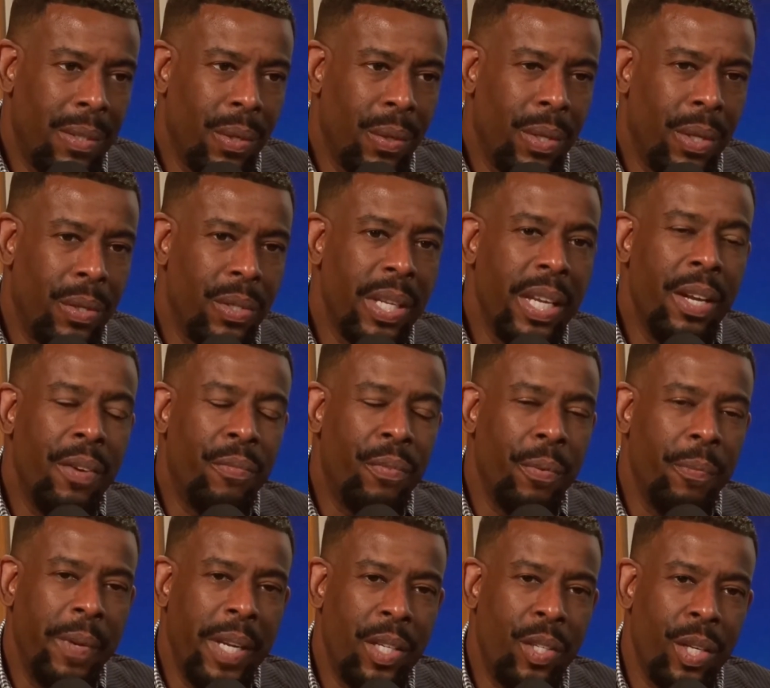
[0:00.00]
So there's
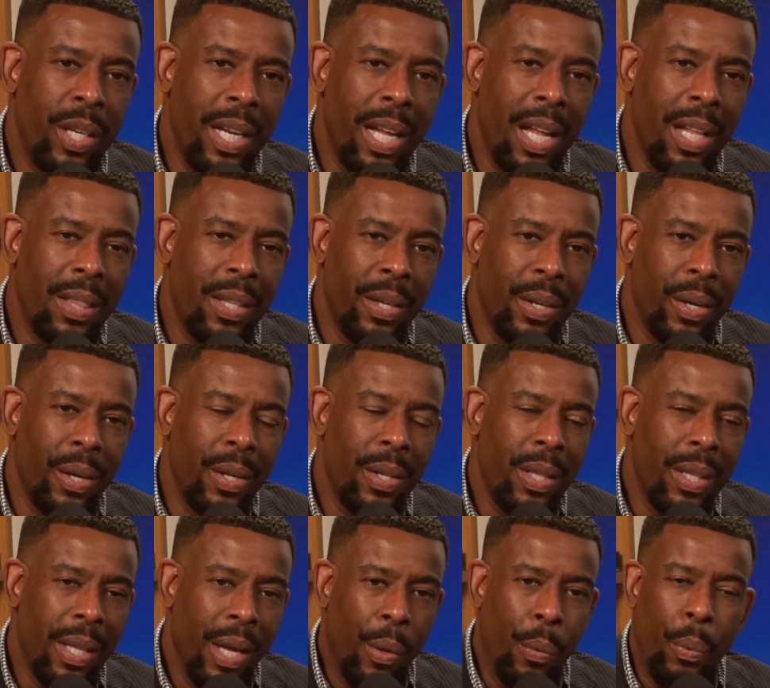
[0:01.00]
information out there
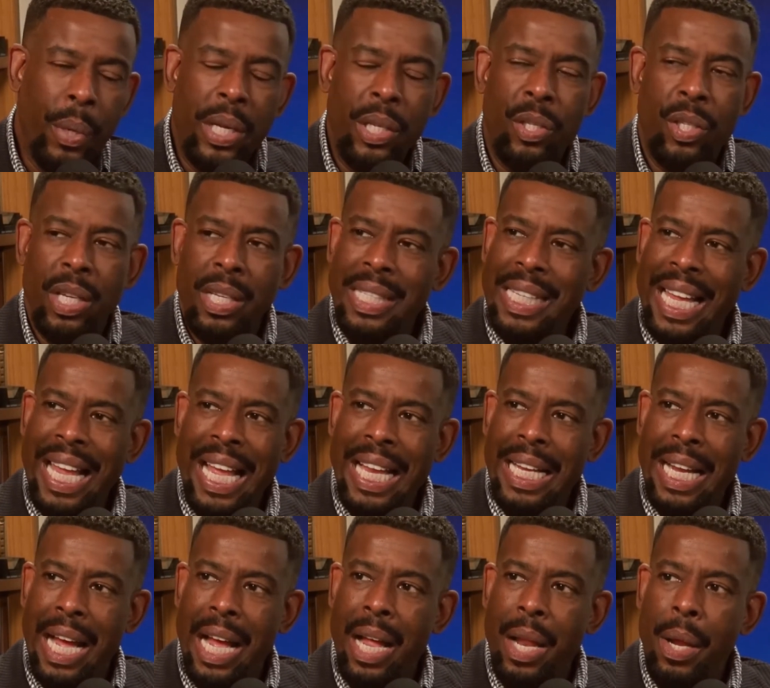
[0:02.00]
that we just
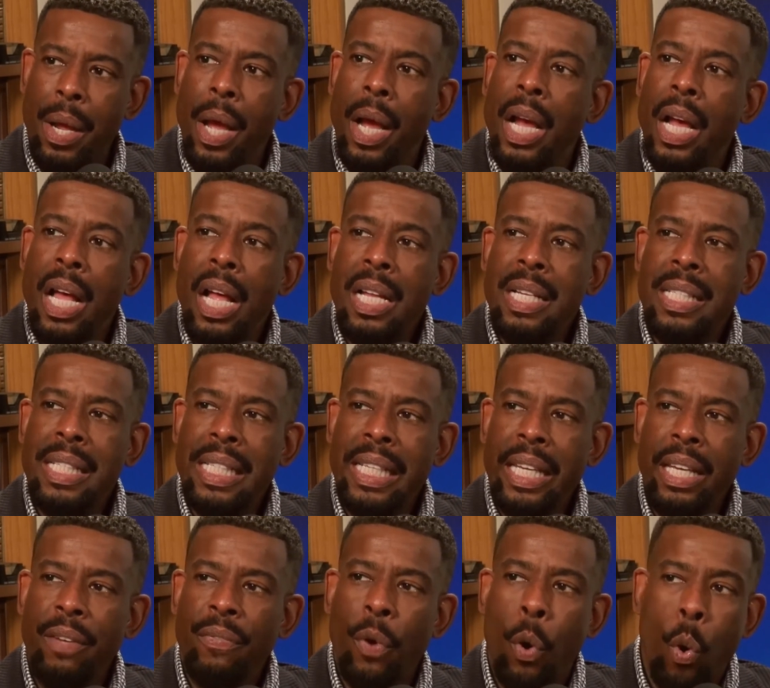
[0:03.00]
cannot
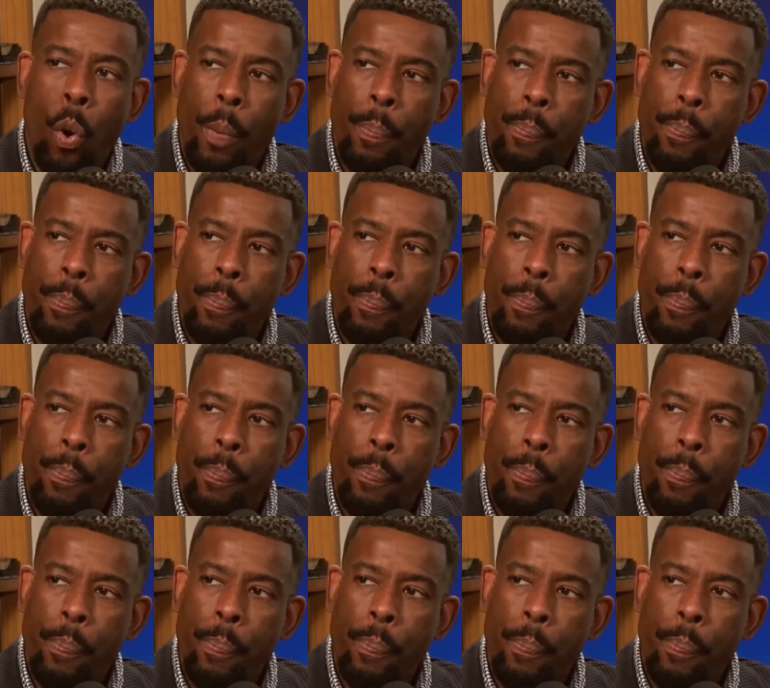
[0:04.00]
conceive or